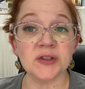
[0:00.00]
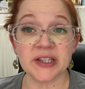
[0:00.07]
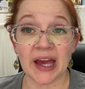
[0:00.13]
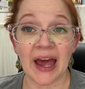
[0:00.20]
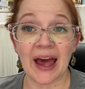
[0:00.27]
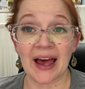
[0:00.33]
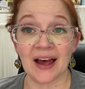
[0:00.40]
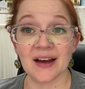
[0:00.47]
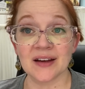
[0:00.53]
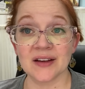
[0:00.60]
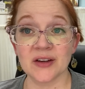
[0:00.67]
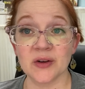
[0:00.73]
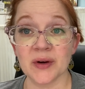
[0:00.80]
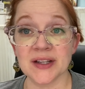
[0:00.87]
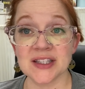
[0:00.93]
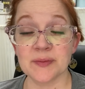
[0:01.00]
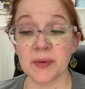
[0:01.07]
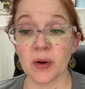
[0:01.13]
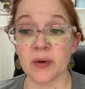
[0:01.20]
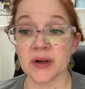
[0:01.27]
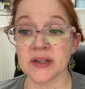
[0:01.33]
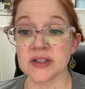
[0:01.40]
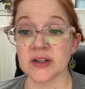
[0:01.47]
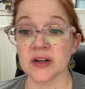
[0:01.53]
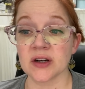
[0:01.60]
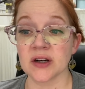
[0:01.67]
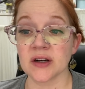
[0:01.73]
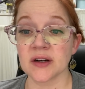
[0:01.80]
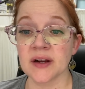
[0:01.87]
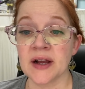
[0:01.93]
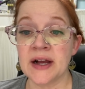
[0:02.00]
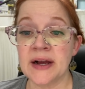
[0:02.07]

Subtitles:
hag who had spoken to her.